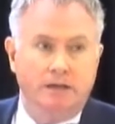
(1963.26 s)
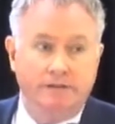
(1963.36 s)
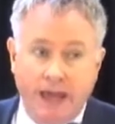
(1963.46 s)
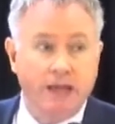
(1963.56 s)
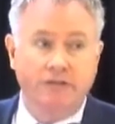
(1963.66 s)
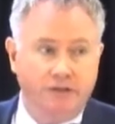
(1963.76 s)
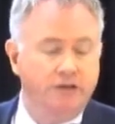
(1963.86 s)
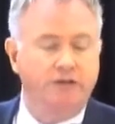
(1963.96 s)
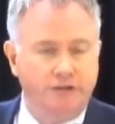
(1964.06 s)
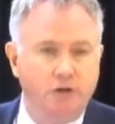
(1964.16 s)
Danes
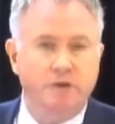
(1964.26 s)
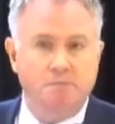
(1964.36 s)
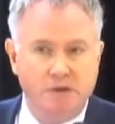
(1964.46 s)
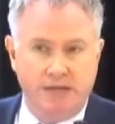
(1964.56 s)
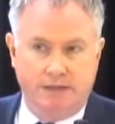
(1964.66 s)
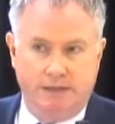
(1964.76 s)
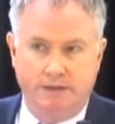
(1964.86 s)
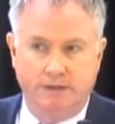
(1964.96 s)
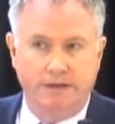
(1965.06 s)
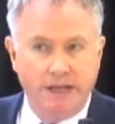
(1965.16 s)
can still be beat.
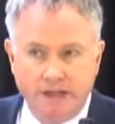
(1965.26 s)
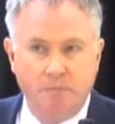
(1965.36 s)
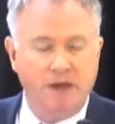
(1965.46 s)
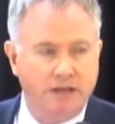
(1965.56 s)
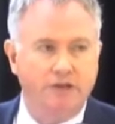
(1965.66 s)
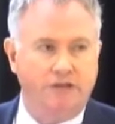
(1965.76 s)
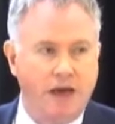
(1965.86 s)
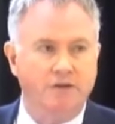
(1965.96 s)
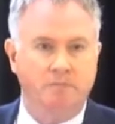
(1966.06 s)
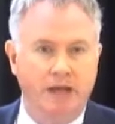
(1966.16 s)
The independents
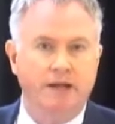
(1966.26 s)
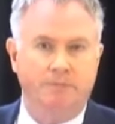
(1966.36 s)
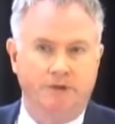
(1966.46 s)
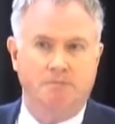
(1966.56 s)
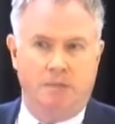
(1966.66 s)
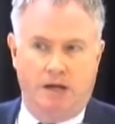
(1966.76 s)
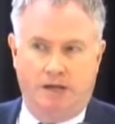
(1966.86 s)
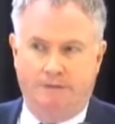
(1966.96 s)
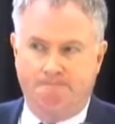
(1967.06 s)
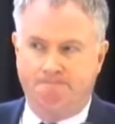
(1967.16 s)
haven't made up their mind.